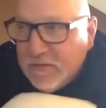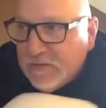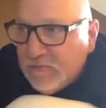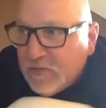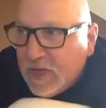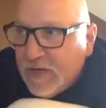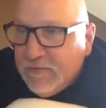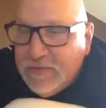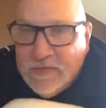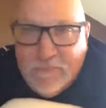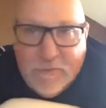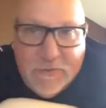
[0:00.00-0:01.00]
do some
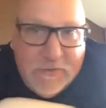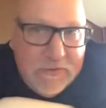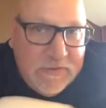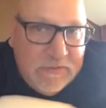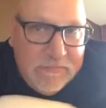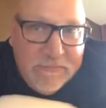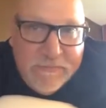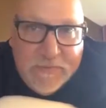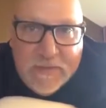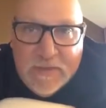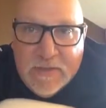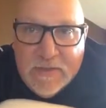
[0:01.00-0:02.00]
driving, then we'll do some
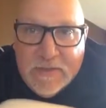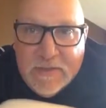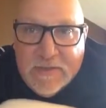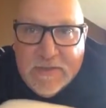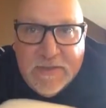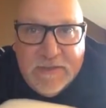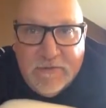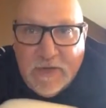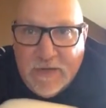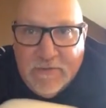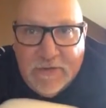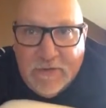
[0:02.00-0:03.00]
city
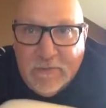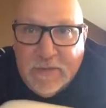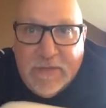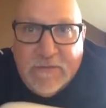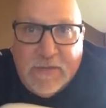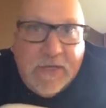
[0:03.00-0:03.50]
driving or whatever